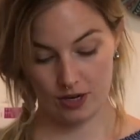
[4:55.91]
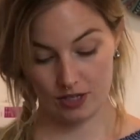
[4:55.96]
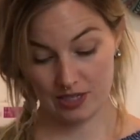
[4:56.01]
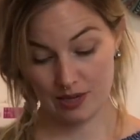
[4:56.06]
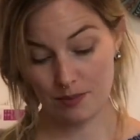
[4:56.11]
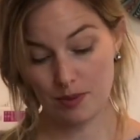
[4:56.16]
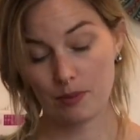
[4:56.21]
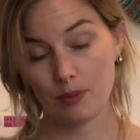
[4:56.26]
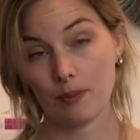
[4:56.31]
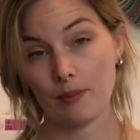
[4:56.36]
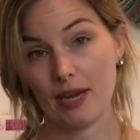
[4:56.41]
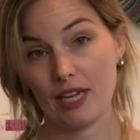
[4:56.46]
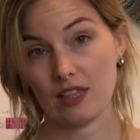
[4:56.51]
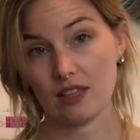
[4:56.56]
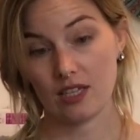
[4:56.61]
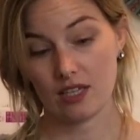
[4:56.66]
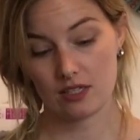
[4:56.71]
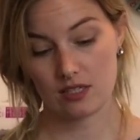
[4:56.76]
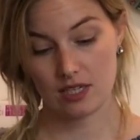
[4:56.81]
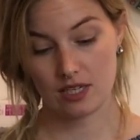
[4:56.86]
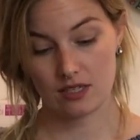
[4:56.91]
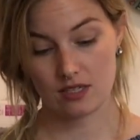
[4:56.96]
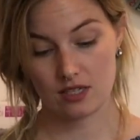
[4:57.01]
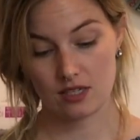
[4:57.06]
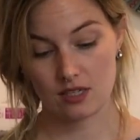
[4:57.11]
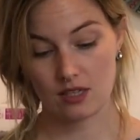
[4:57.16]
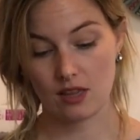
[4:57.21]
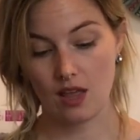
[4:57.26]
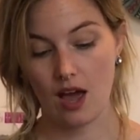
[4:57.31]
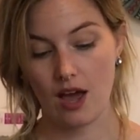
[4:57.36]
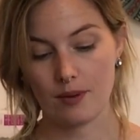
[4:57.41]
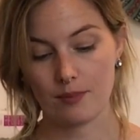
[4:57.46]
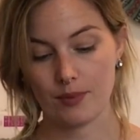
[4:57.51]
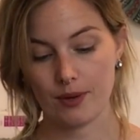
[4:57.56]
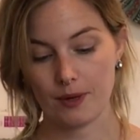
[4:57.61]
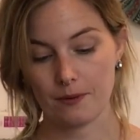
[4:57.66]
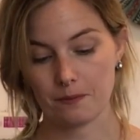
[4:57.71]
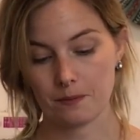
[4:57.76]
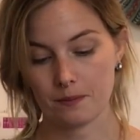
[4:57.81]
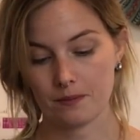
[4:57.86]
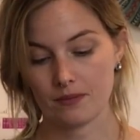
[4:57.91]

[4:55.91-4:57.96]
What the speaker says: Some people might think 6 is a lot, but